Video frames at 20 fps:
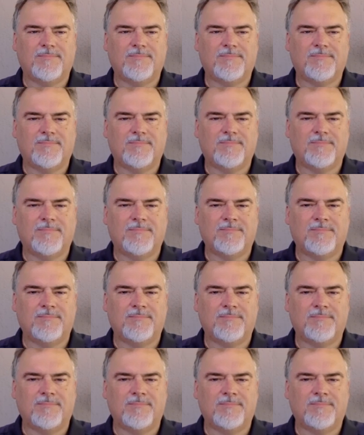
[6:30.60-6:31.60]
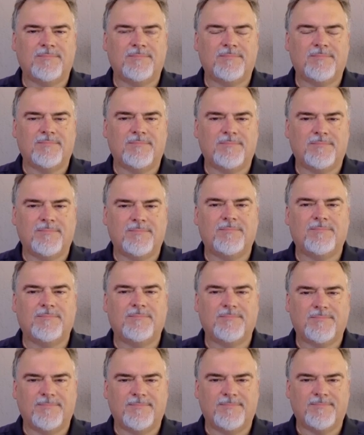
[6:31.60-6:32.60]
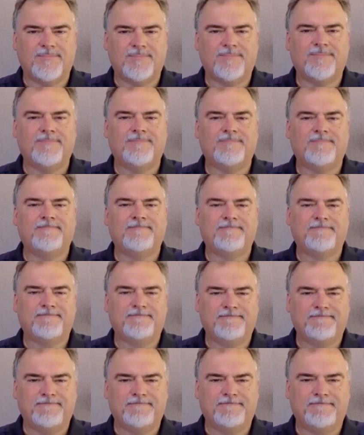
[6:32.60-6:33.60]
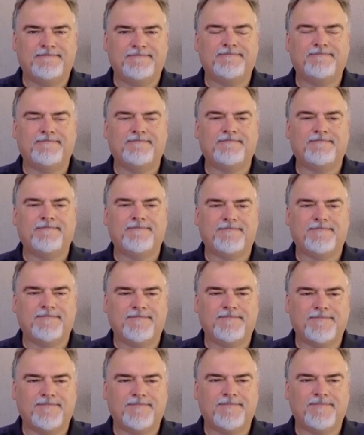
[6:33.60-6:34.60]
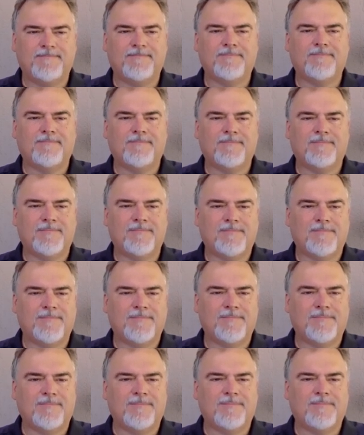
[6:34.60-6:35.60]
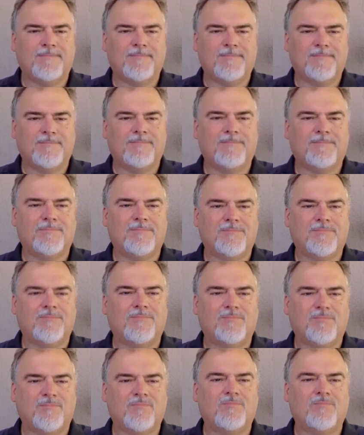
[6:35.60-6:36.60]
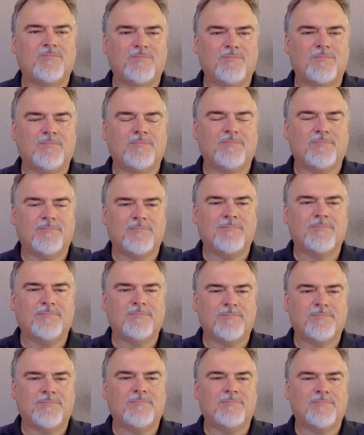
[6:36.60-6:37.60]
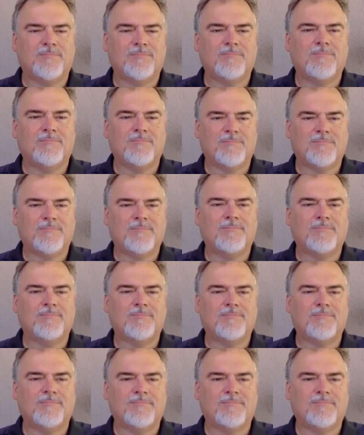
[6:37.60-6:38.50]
This person isn't speaking.